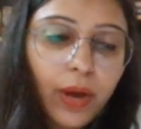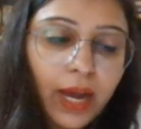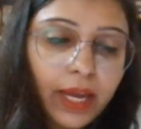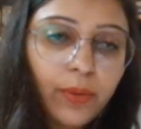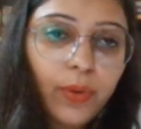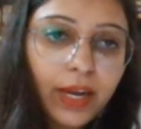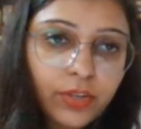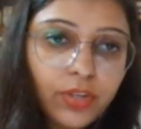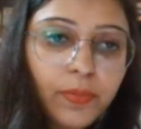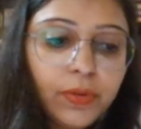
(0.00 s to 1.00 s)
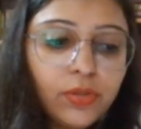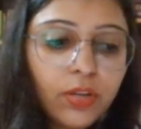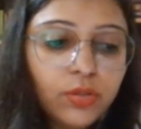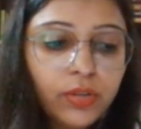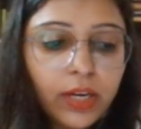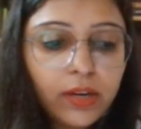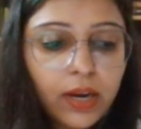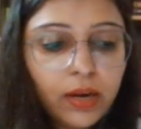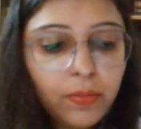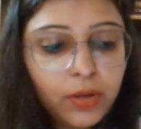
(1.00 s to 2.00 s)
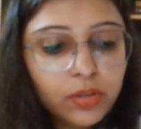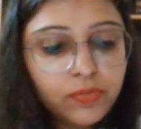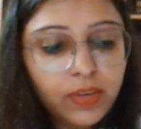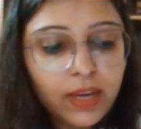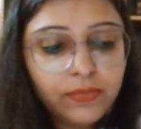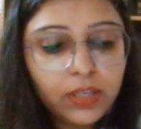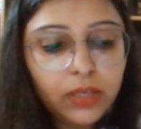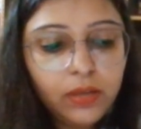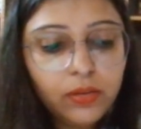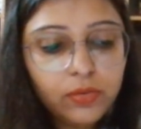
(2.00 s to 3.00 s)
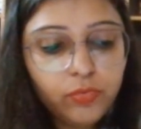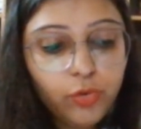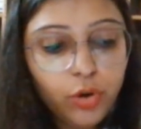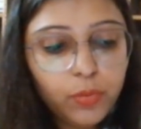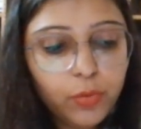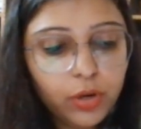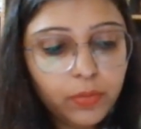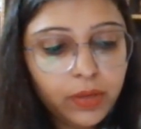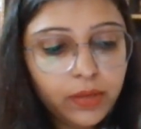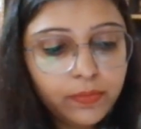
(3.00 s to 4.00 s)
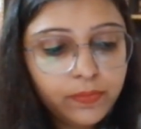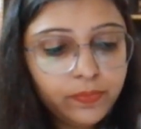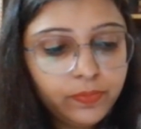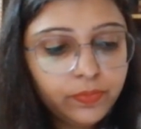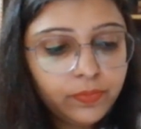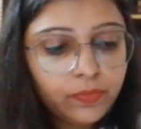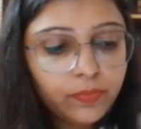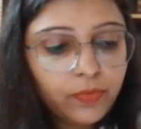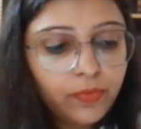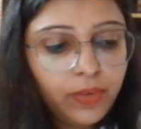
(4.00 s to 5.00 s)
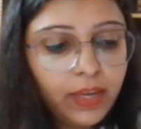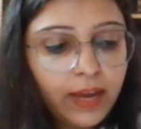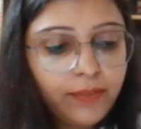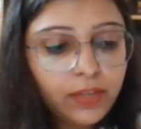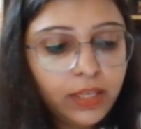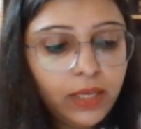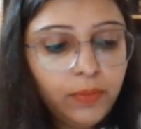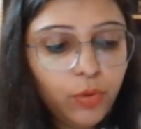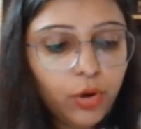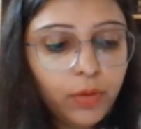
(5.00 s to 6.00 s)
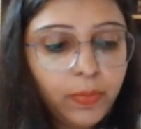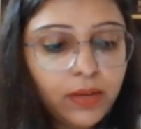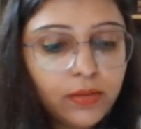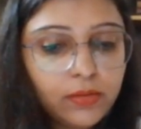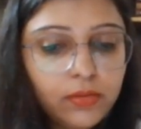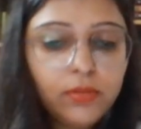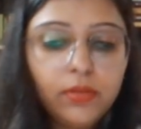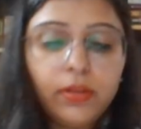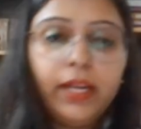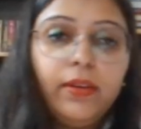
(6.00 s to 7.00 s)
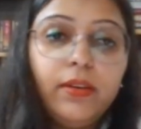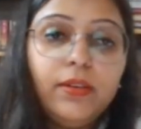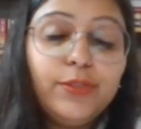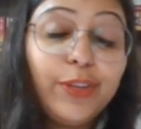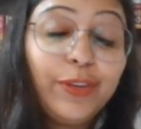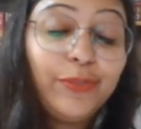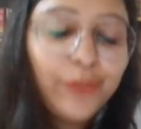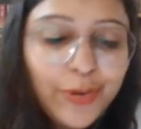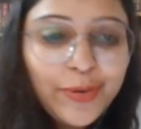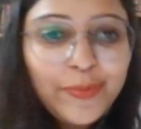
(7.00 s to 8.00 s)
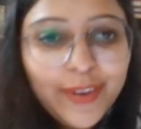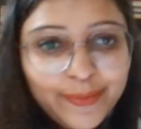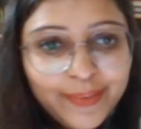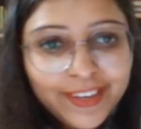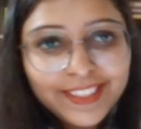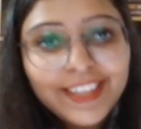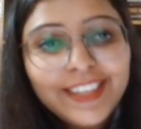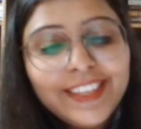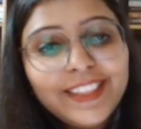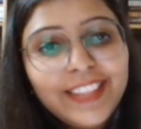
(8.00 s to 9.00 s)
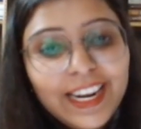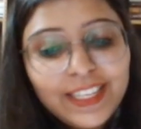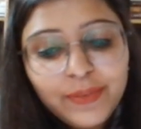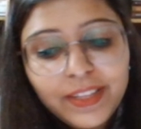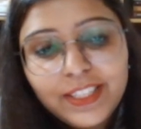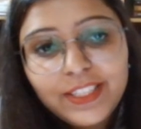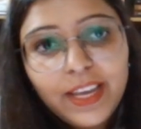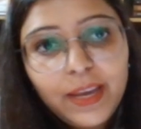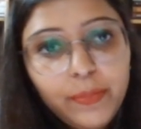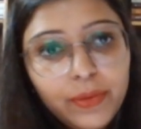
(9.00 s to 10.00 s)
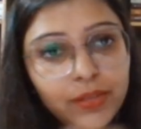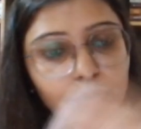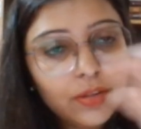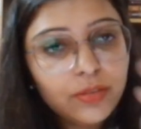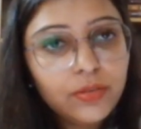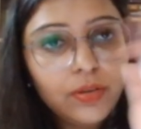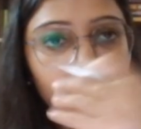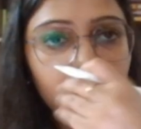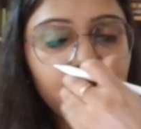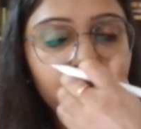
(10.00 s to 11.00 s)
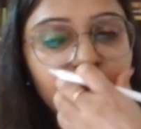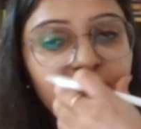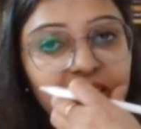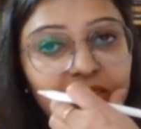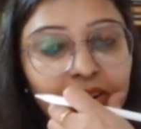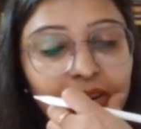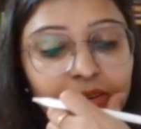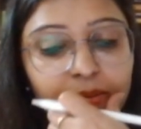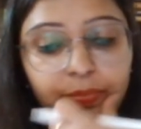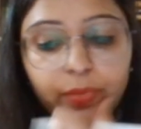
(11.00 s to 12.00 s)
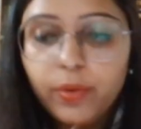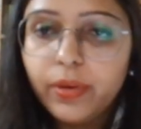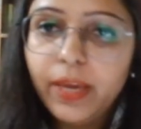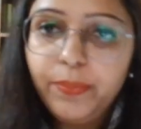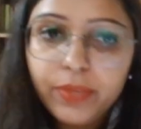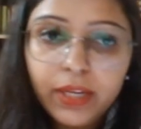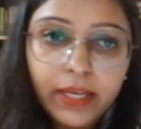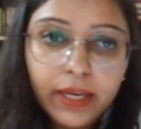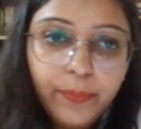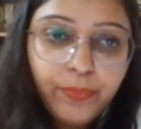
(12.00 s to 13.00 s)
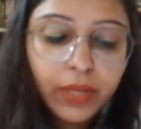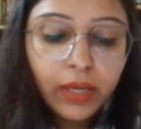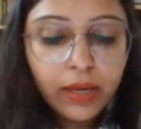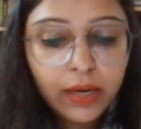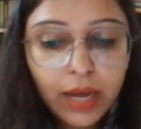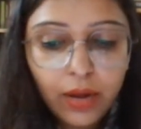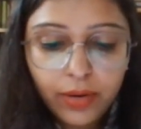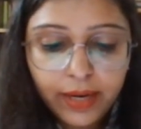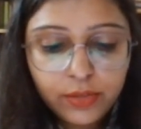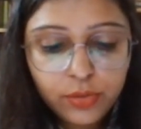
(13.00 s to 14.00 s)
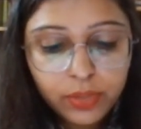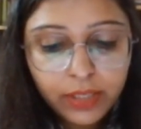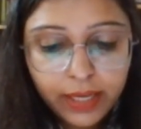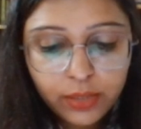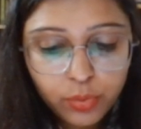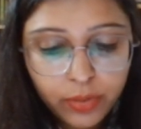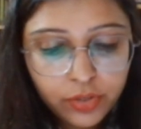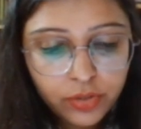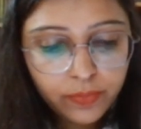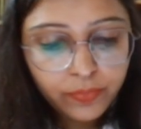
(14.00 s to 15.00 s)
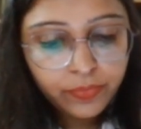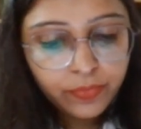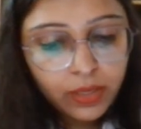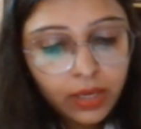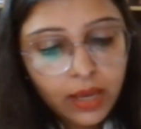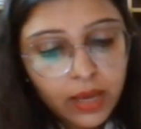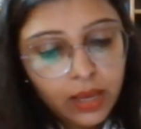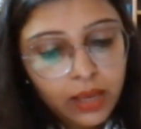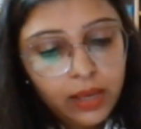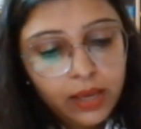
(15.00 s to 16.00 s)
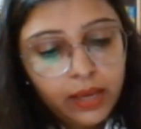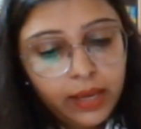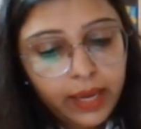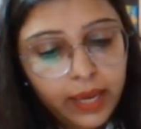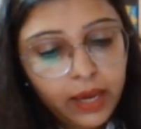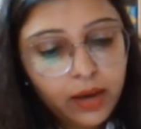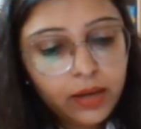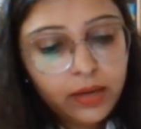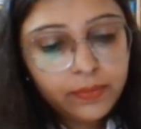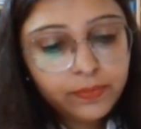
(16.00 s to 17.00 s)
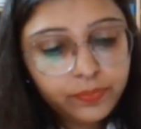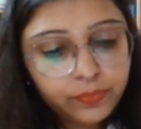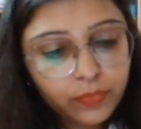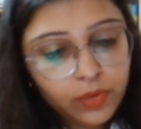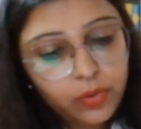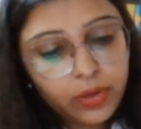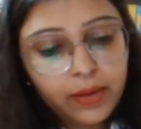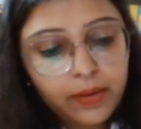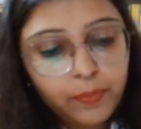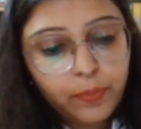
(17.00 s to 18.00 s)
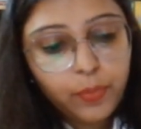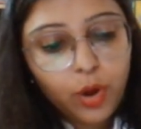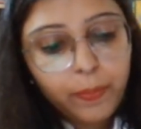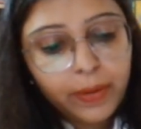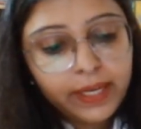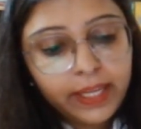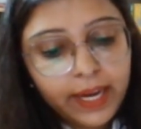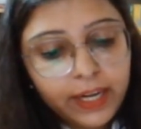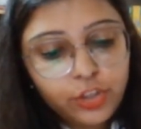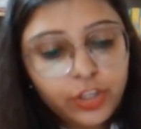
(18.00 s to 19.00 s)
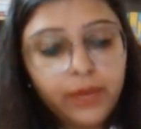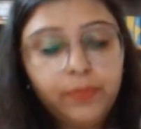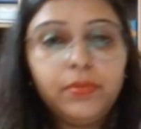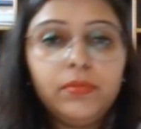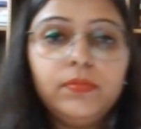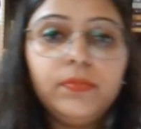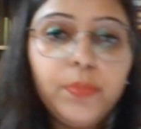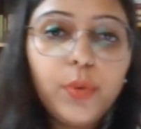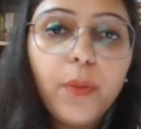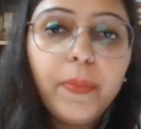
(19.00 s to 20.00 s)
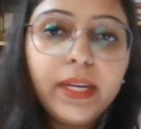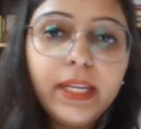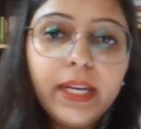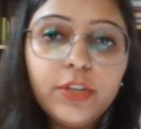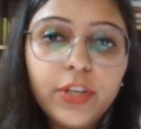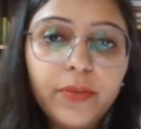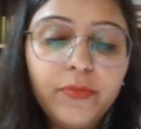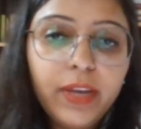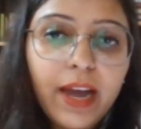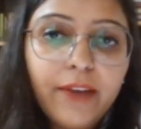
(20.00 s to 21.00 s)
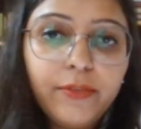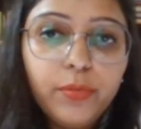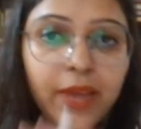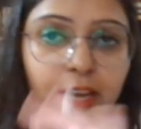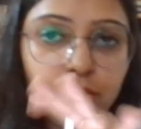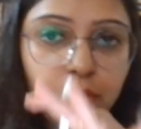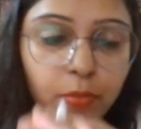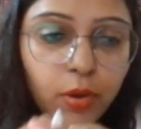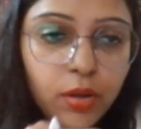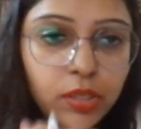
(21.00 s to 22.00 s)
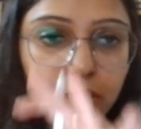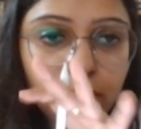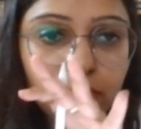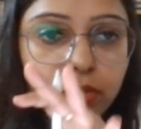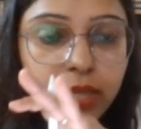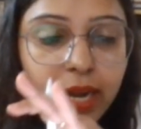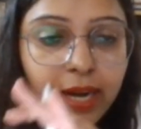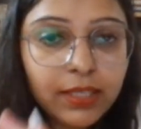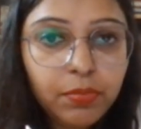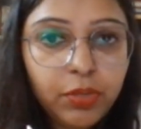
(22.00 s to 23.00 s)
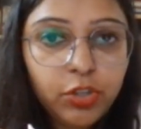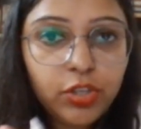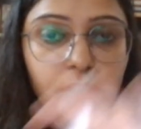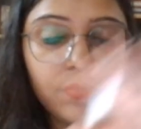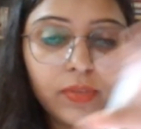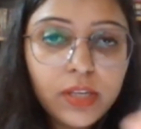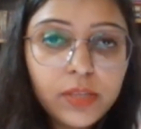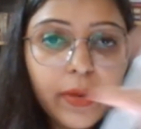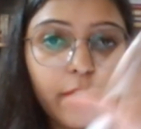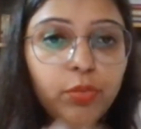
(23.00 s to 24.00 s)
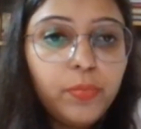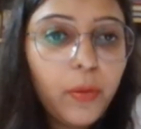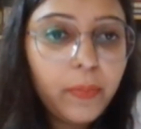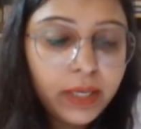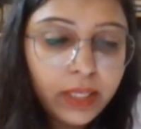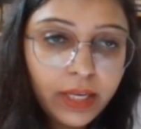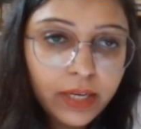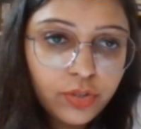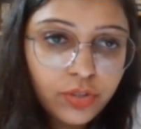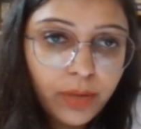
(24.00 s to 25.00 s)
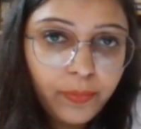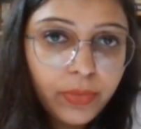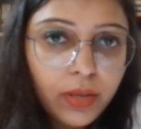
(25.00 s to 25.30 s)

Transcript: Why? Why shape is also tetrahedral? Because we have 4 bond pairs. We have 3 bond pairs, right? Sorry, 4 bond pairs. That's where the shape is also tetrahedral. Okay, clear? Now let's do the next question. Here, okay, property and shape. Property and shape. We have to match the molecules and species with respect to property and shape.